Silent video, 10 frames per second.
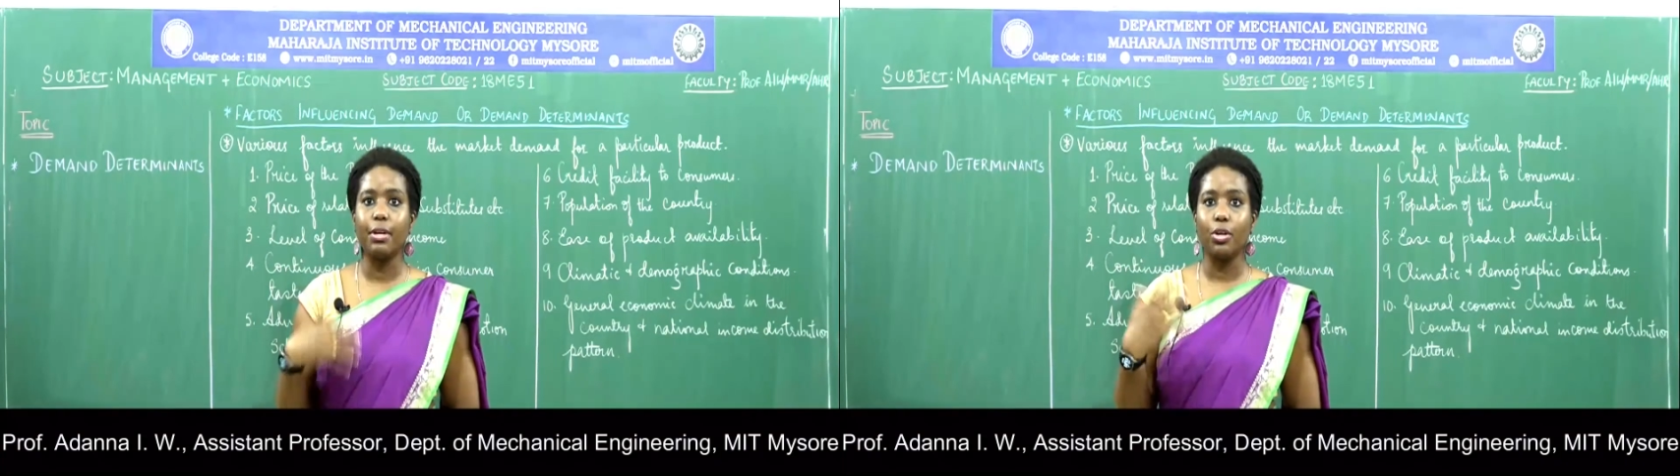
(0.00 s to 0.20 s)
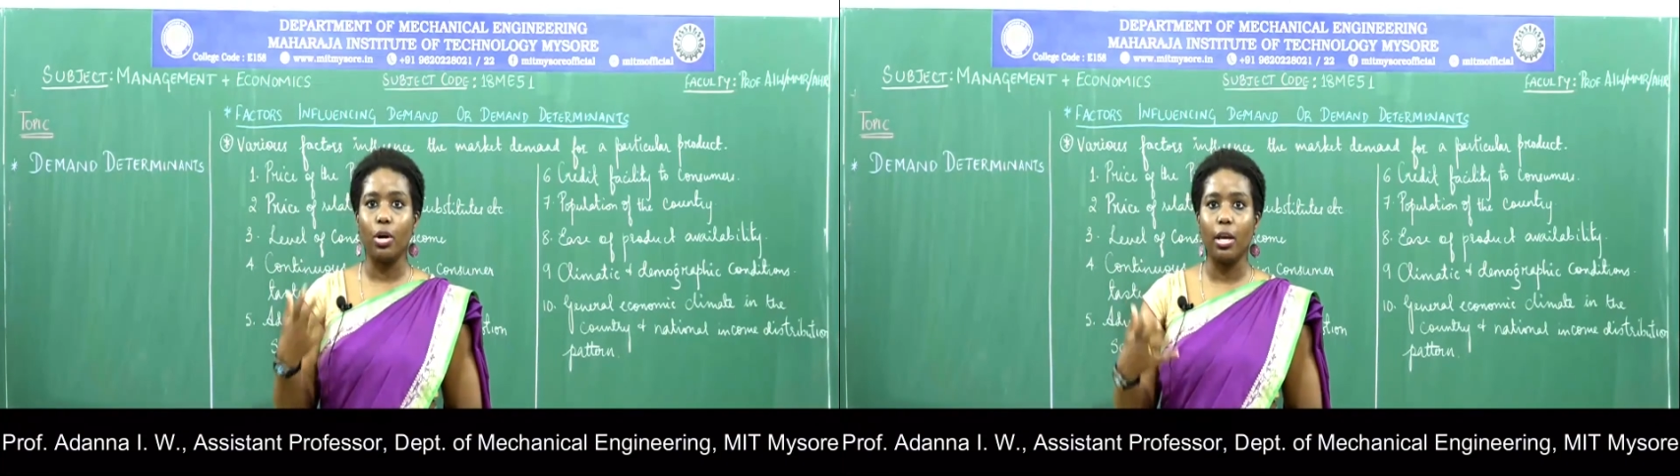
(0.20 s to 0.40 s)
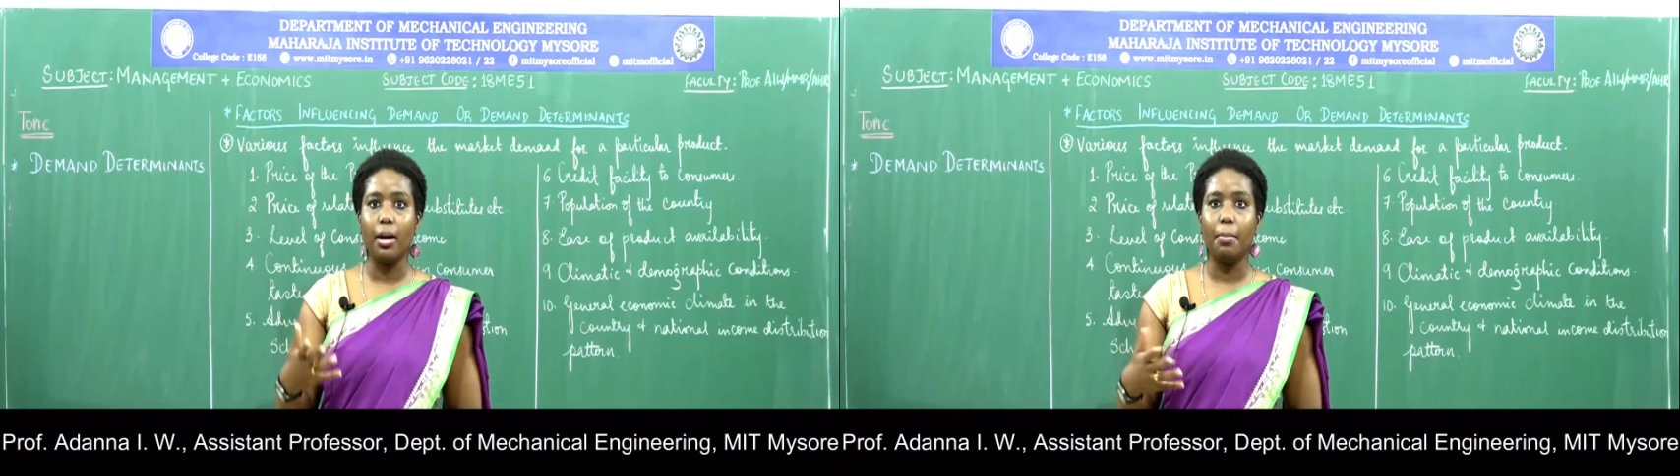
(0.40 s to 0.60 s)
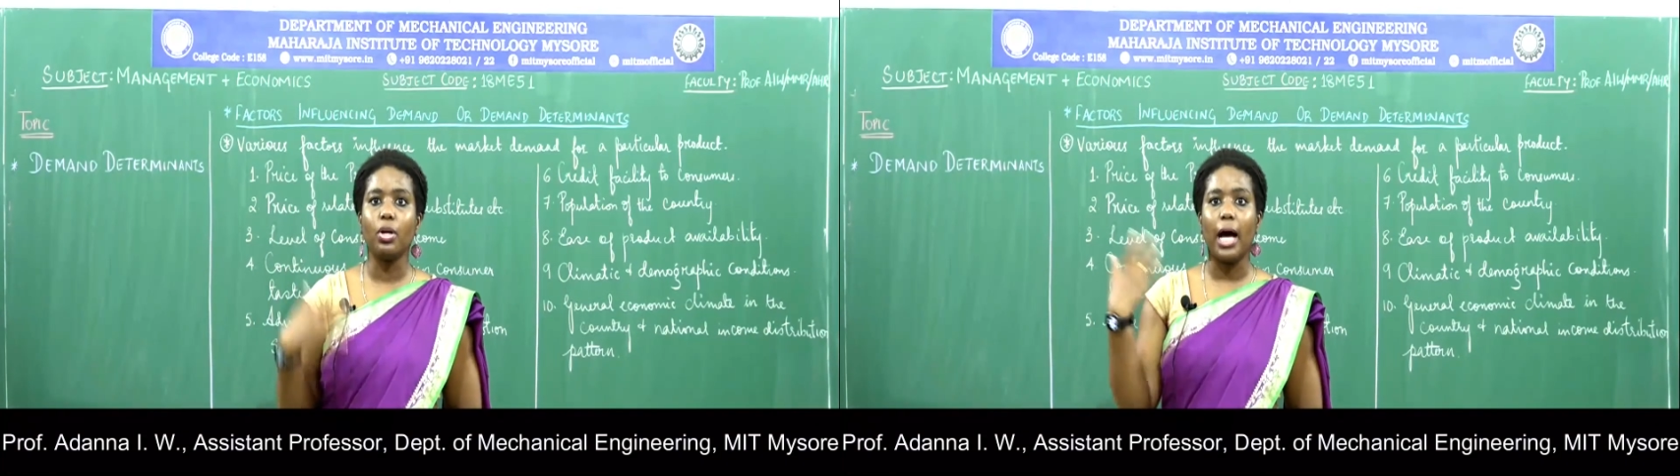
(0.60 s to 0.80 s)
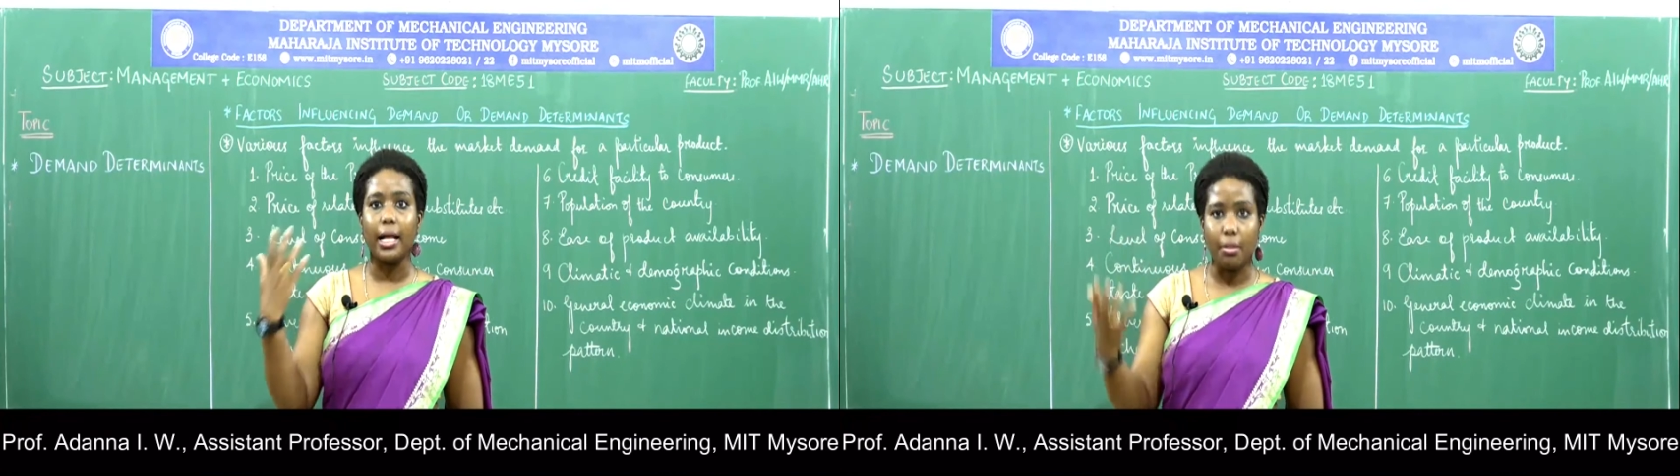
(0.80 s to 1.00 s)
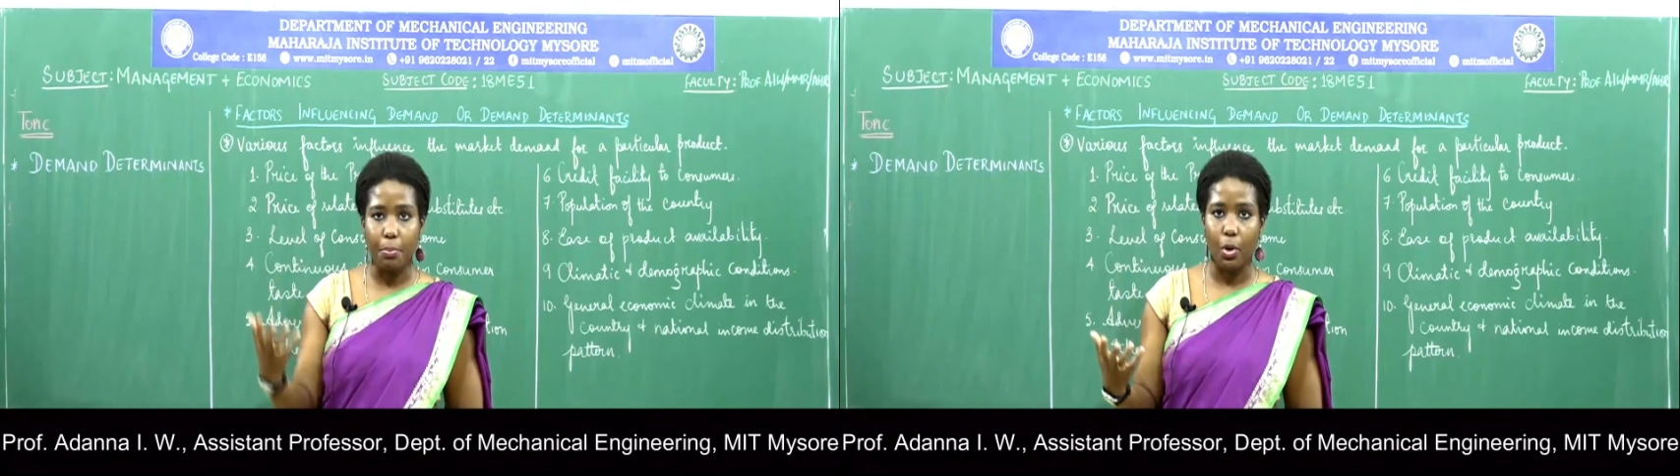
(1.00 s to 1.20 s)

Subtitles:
we are talking about other